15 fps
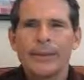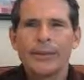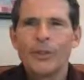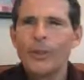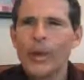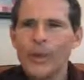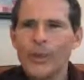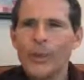No
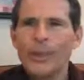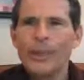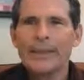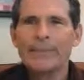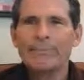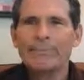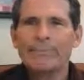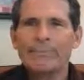matter
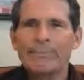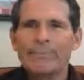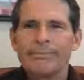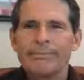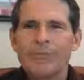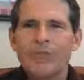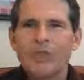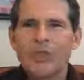what
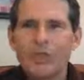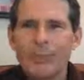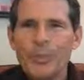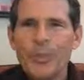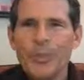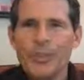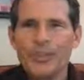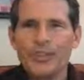
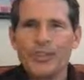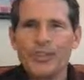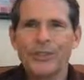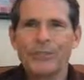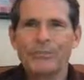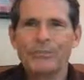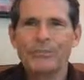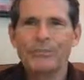spirits,